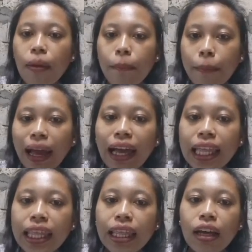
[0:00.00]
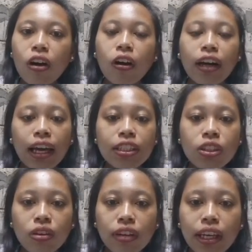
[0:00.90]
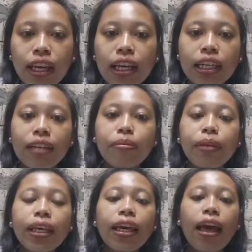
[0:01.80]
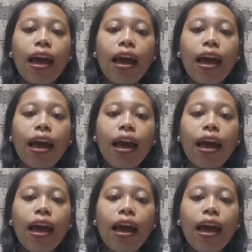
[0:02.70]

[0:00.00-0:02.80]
math, or history can be